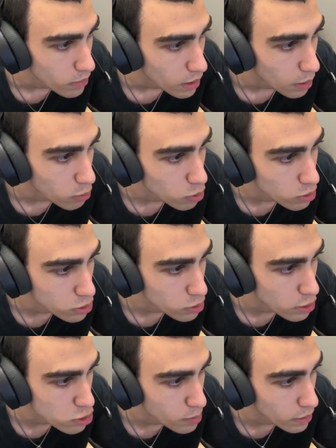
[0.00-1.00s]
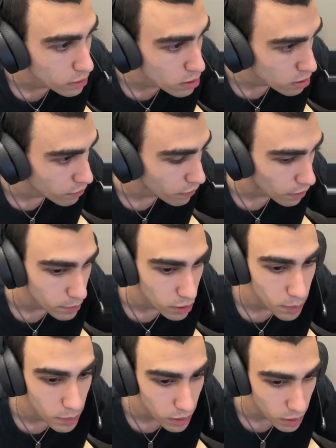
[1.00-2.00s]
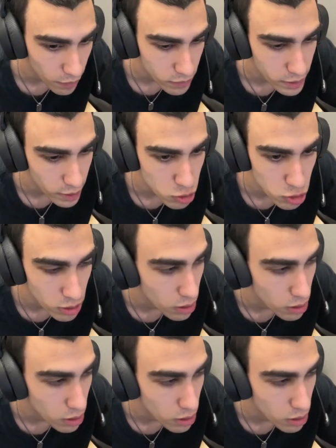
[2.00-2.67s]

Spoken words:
I'm going to actually make this the 5 minute on my left actually,